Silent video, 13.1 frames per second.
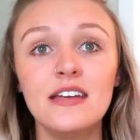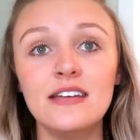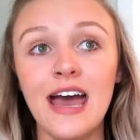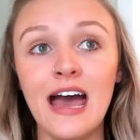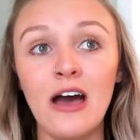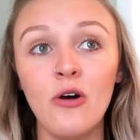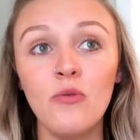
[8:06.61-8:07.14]

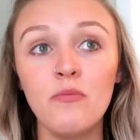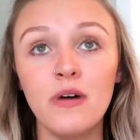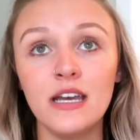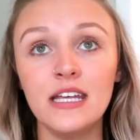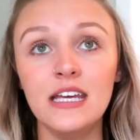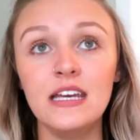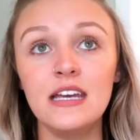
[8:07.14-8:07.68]
Now
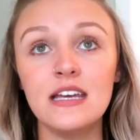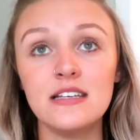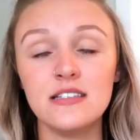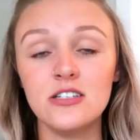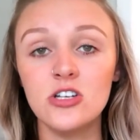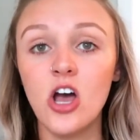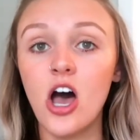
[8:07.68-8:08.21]
money
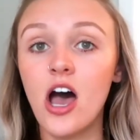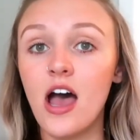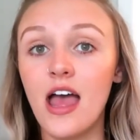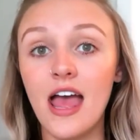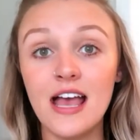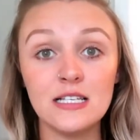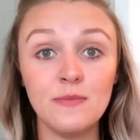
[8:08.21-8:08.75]
is
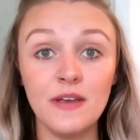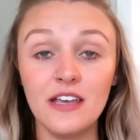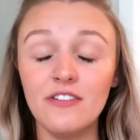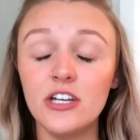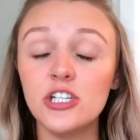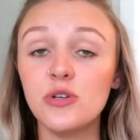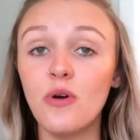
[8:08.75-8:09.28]
not as big of
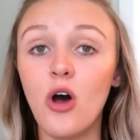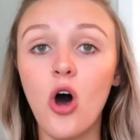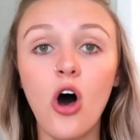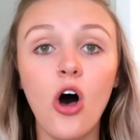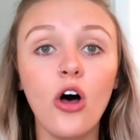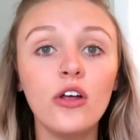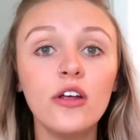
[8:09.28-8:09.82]
an issue at
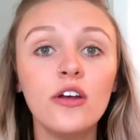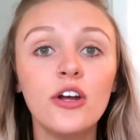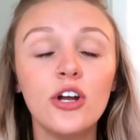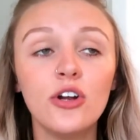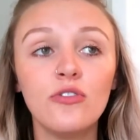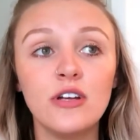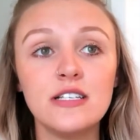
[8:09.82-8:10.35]
all.
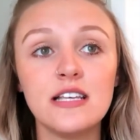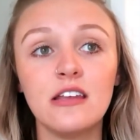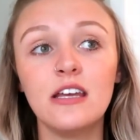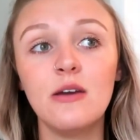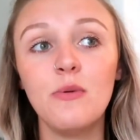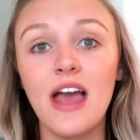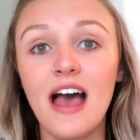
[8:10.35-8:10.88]

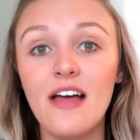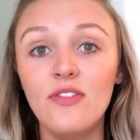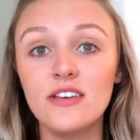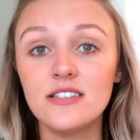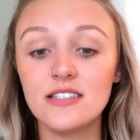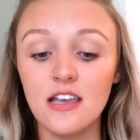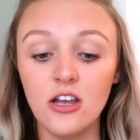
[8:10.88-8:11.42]
Recently we had
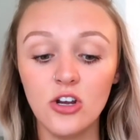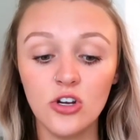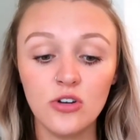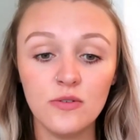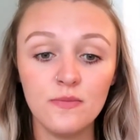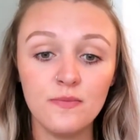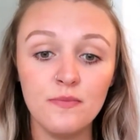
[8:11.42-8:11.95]
this like
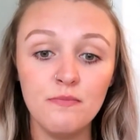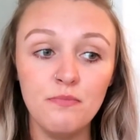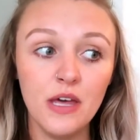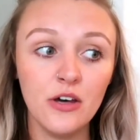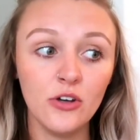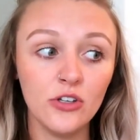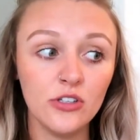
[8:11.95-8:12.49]

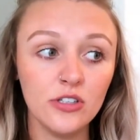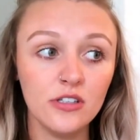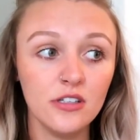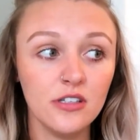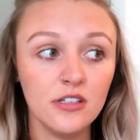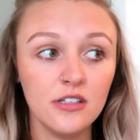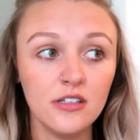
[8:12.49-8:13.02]
bill
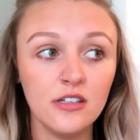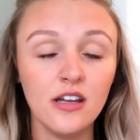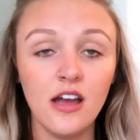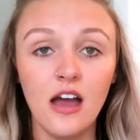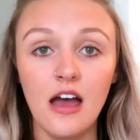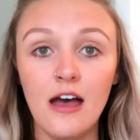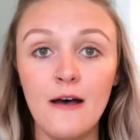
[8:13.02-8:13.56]

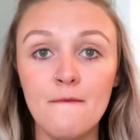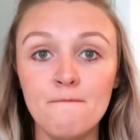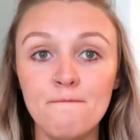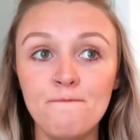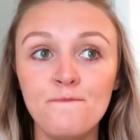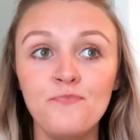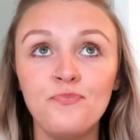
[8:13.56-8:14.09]

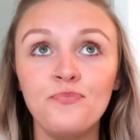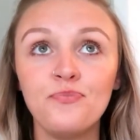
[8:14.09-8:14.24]
and